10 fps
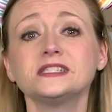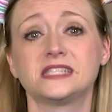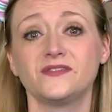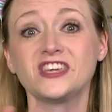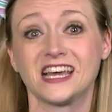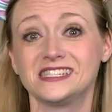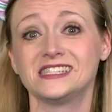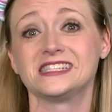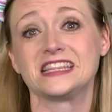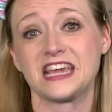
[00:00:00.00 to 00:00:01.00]

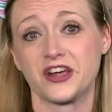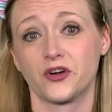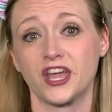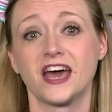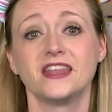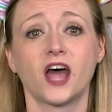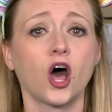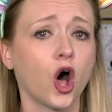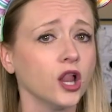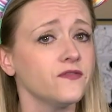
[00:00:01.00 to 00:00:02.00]
CVS's in the area, and not
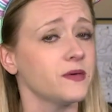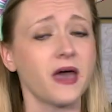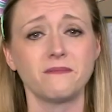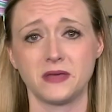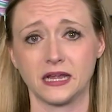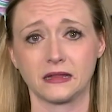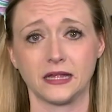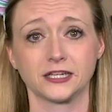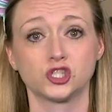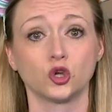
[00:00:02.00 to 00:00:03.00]
all of them have Minute
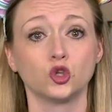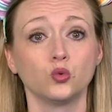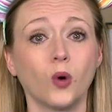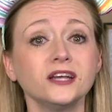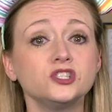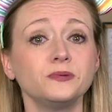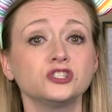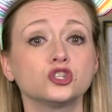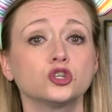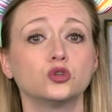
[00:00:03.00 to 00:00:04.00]
Clinics, so you want to be
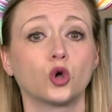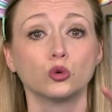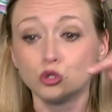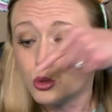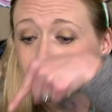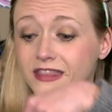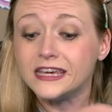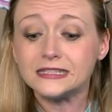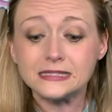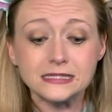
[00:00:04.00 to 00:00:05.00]
sure you go to
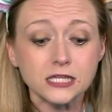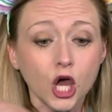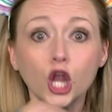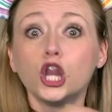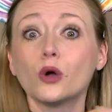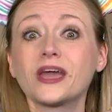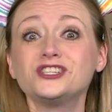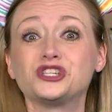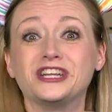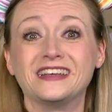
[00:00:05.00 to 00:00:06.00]
this
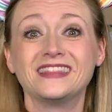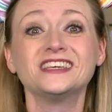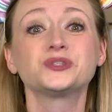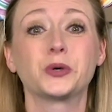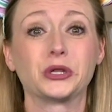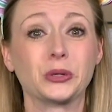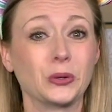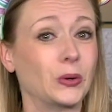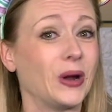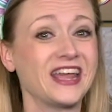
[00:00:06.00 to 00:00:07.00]
location, this one
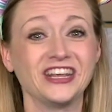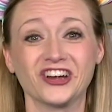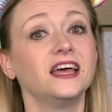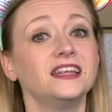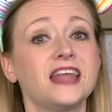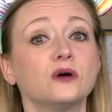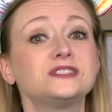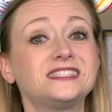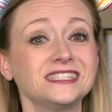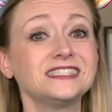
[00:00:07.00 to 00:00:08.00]
right here. Now,
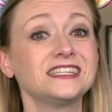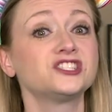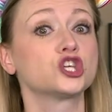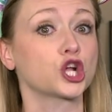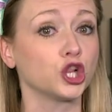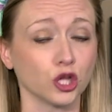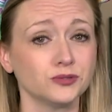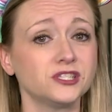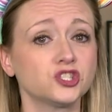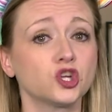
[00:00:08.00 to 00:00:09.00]
since it is the
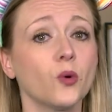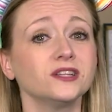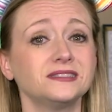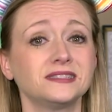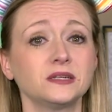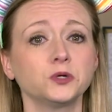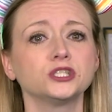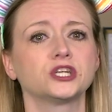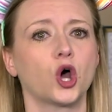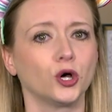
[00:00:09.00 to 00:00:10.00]
closest to Walt Disney World,
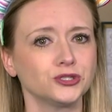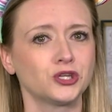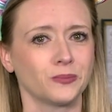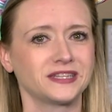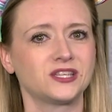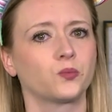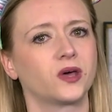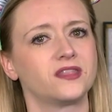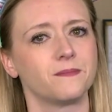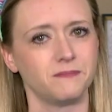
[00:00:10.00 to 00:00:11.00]
it also makes it
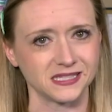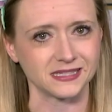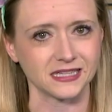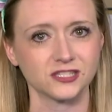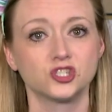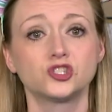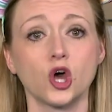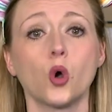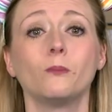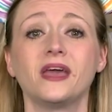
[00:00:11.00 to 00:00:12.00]
one of the busiest.
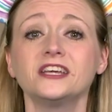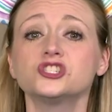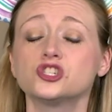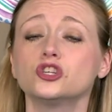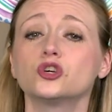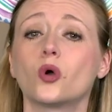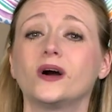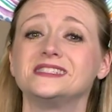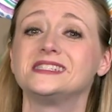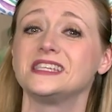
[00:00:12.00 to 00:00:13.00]
So make sure you go
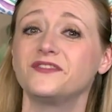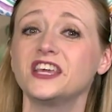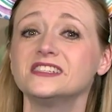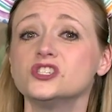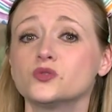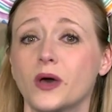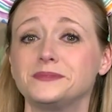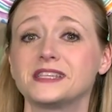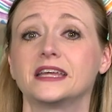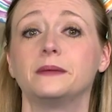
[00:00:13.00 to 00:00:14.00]
on CVS's
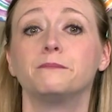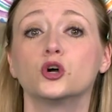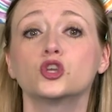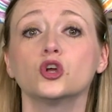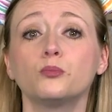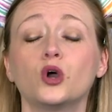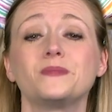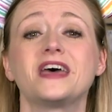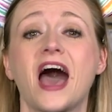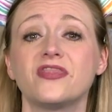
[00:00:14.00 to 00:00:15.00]
website and book your
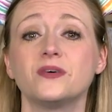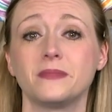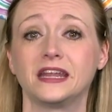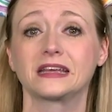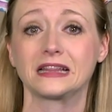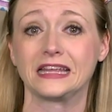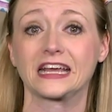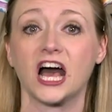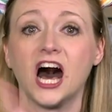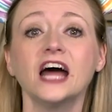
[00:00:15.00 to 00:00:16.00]
appointment at the Minute
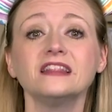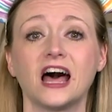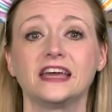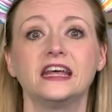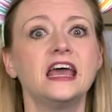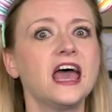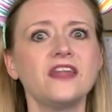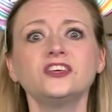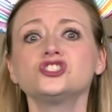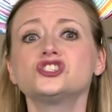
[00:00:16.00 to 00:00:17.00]
Clinic online,
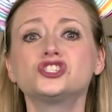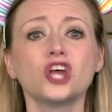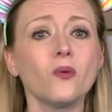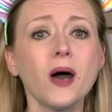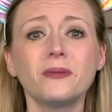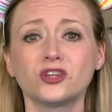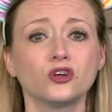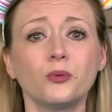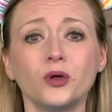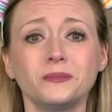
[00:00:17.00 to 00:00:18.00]
and then just show up at your
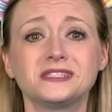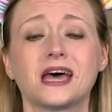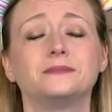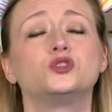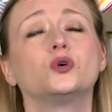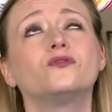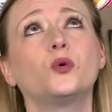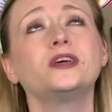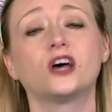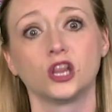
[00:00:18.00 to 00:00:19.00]
appointment time to
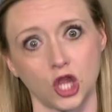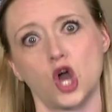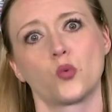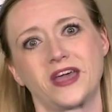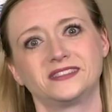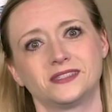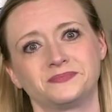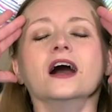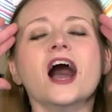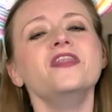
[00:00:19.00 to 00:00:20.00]
avoid a long wait.
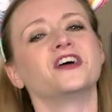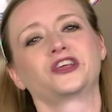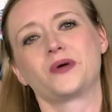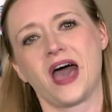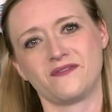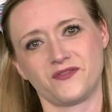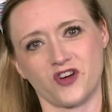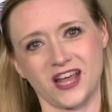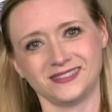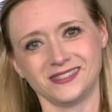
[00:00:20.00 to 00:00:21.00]
And there you have it,
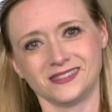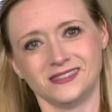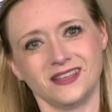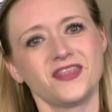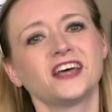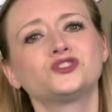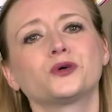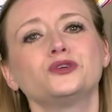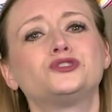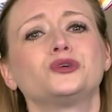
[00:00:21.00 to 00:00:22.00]
friends. That's
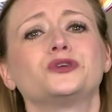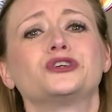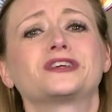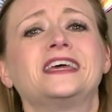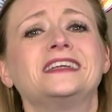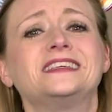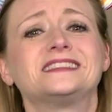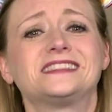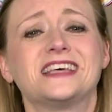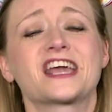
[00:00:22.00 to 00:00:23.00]
what you do when your kid
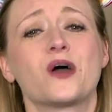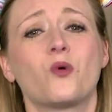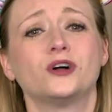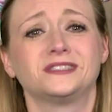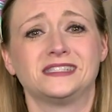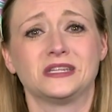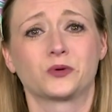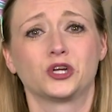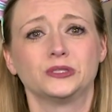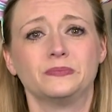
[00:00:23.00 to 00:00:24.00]
gets sick at Walt Disney
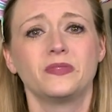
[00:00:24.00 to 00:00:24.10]
World.